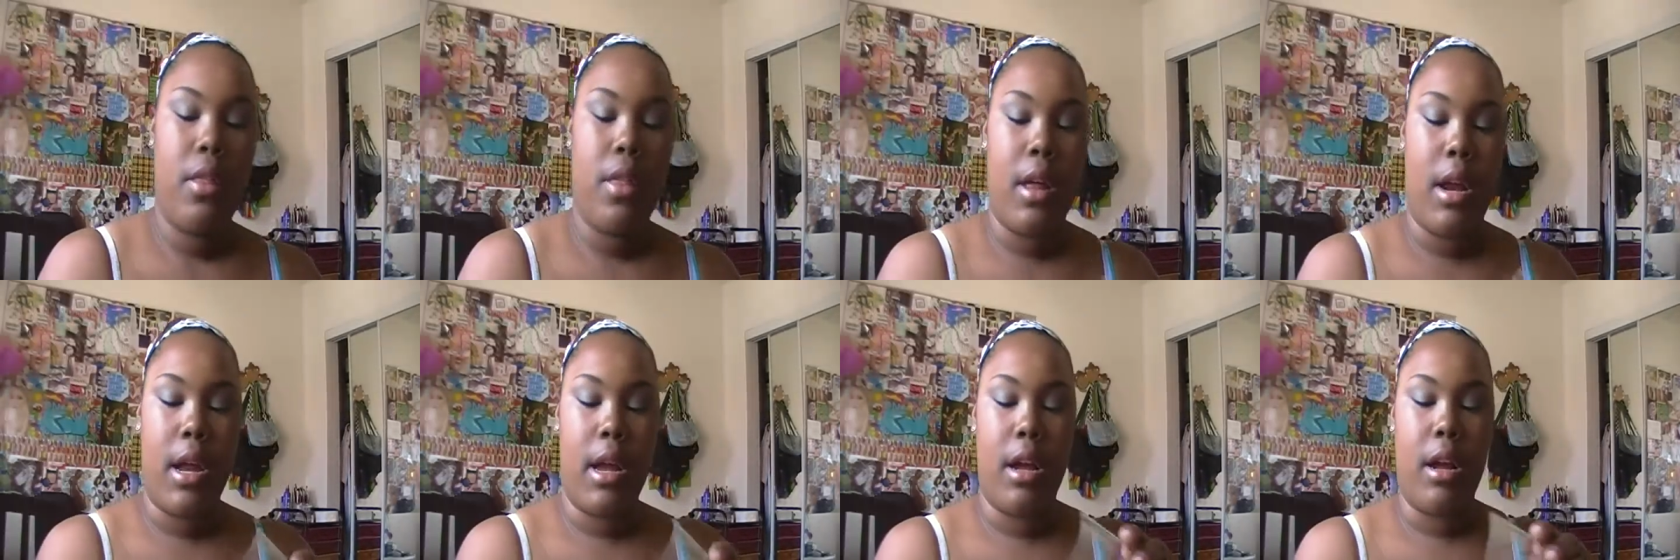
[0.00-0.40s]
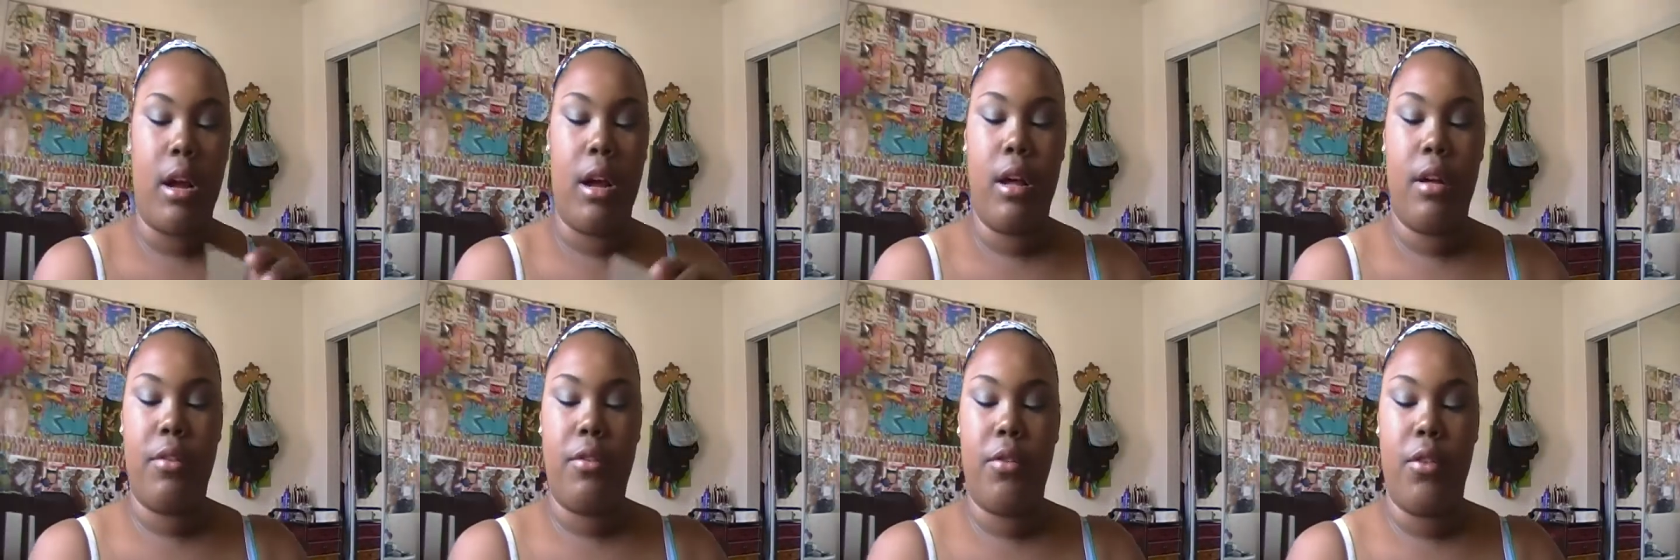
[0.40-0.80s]
that I
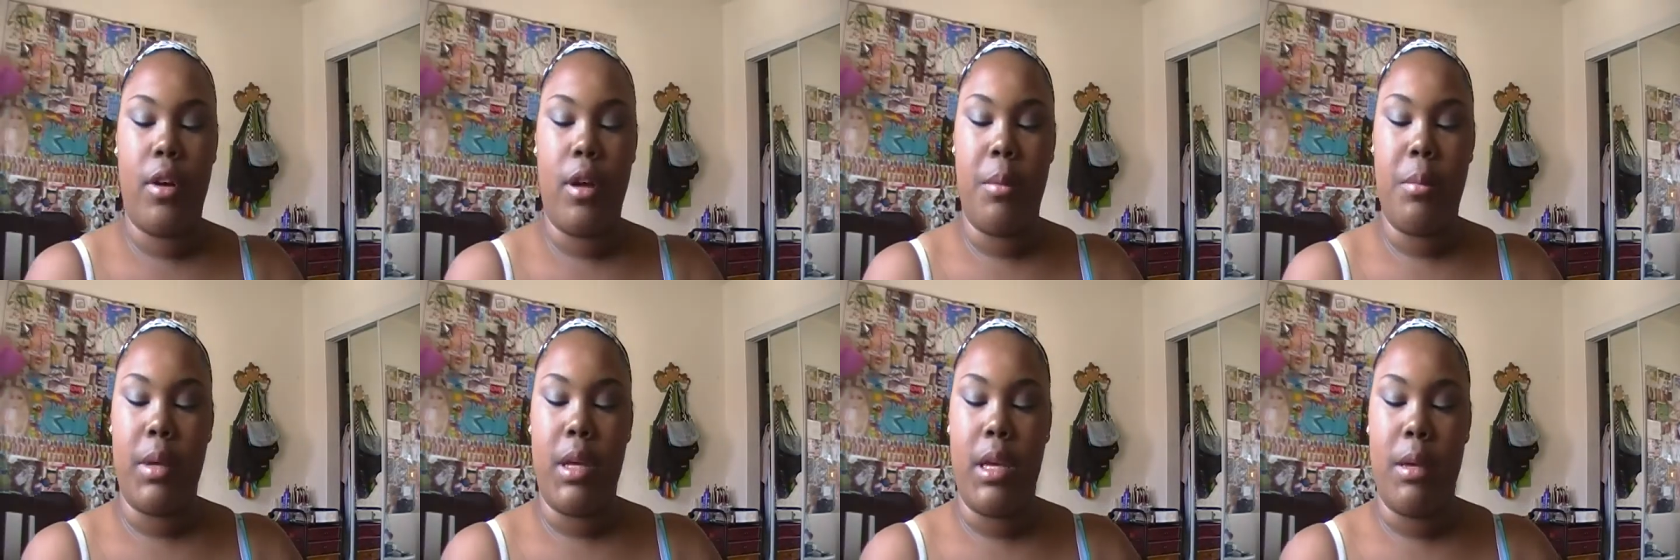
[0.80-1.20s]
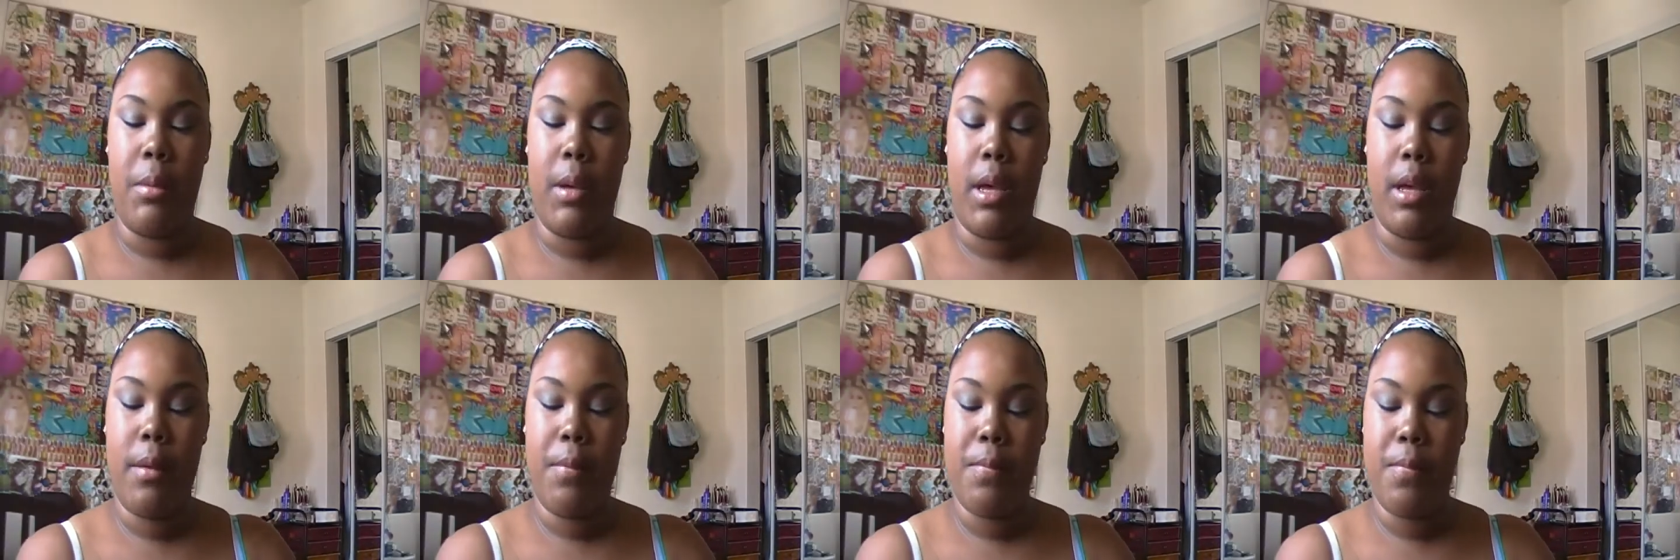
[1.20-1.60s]
got from
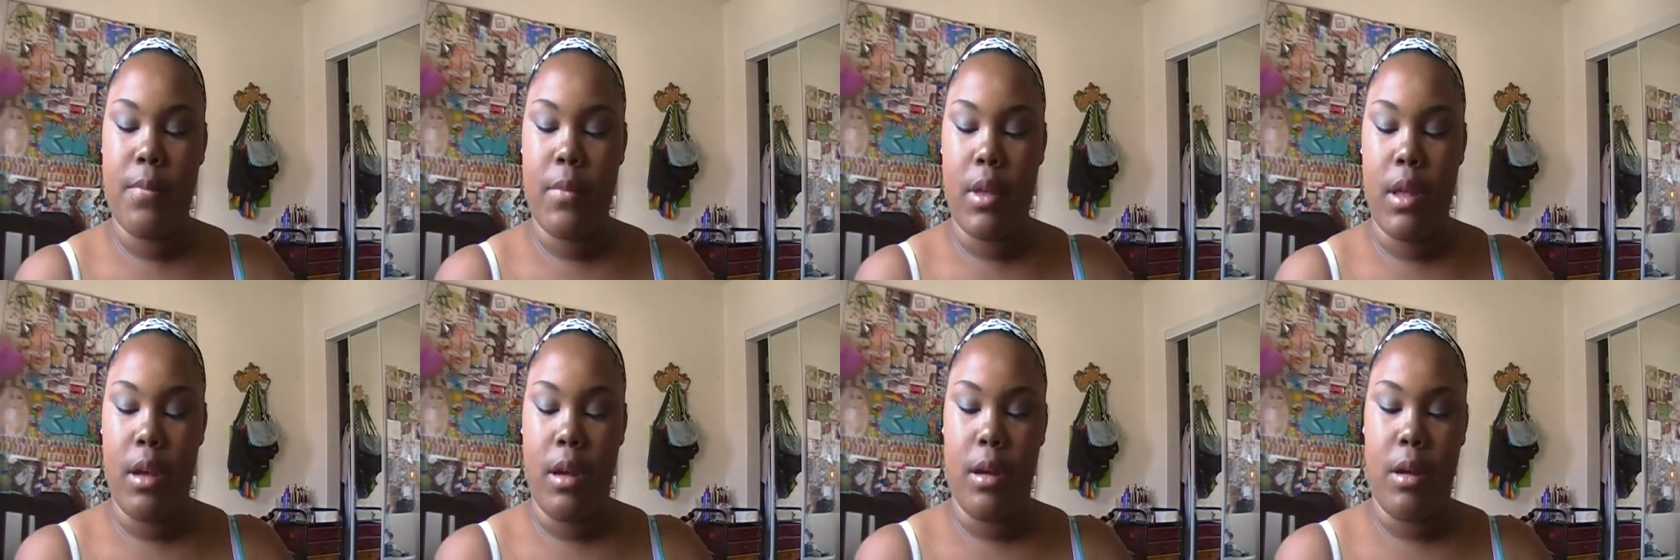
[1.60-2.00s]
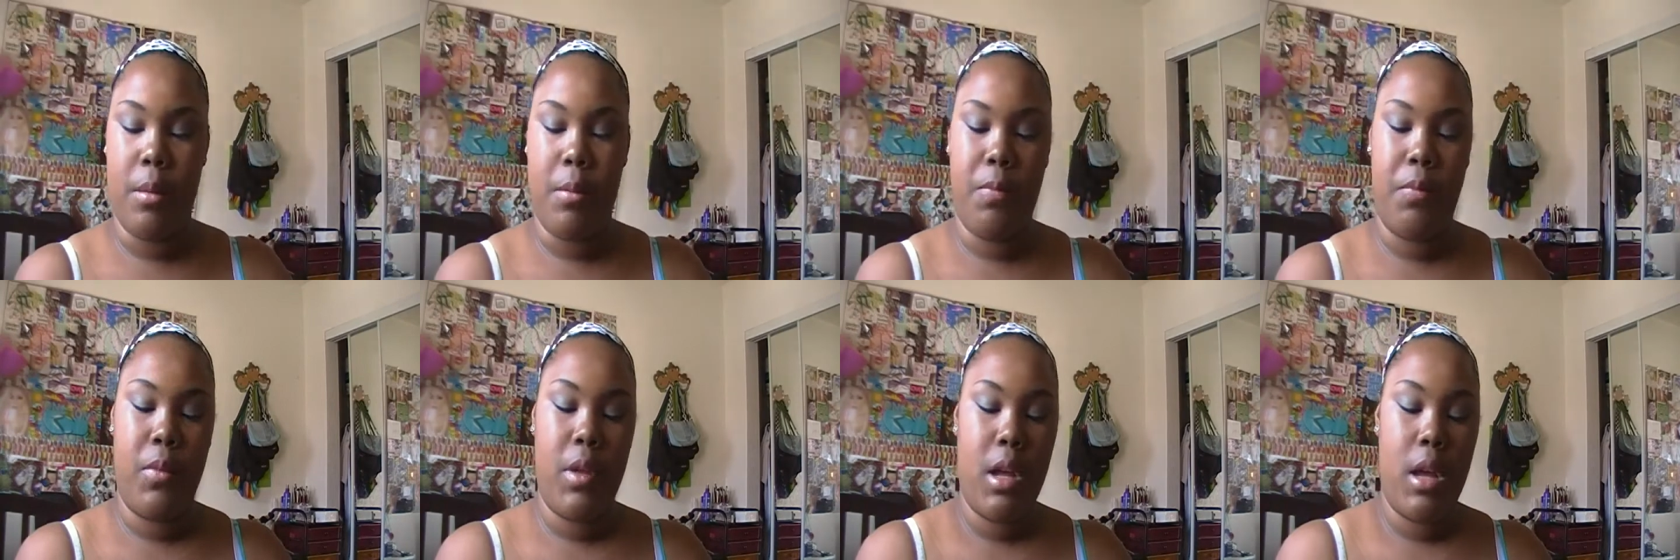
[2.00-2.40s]
eBay.
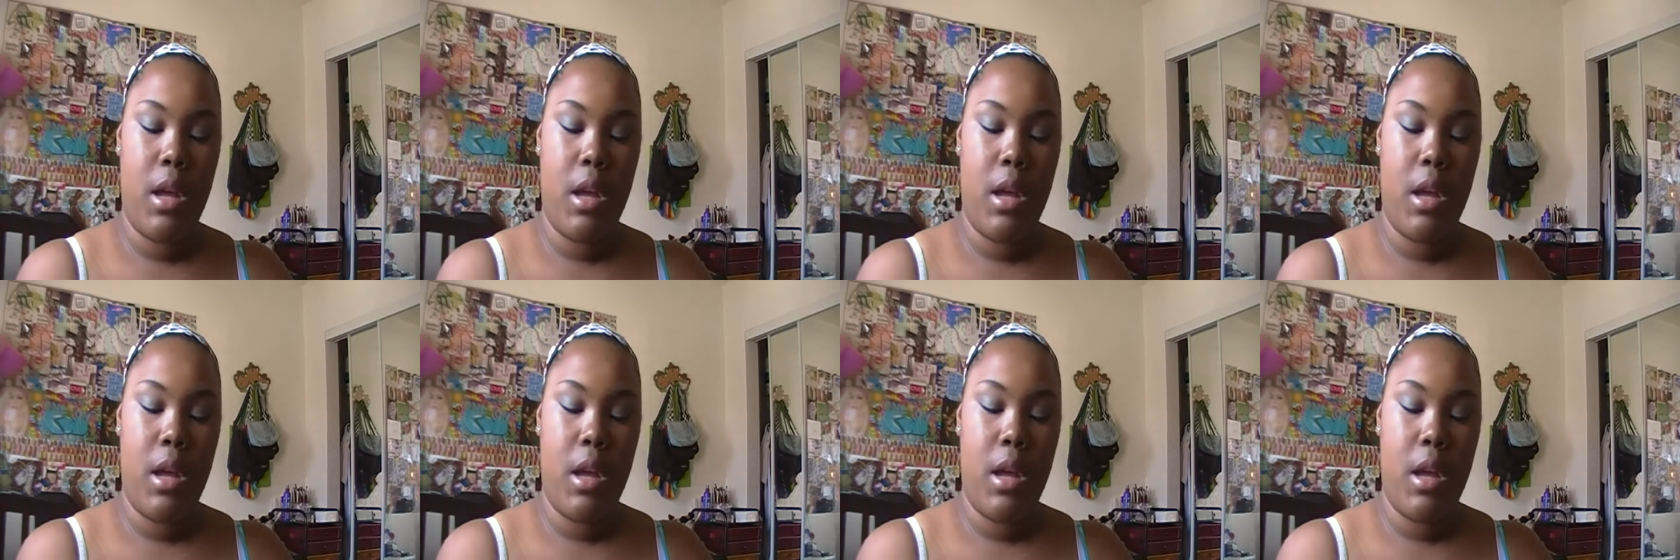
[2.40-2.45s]
Um,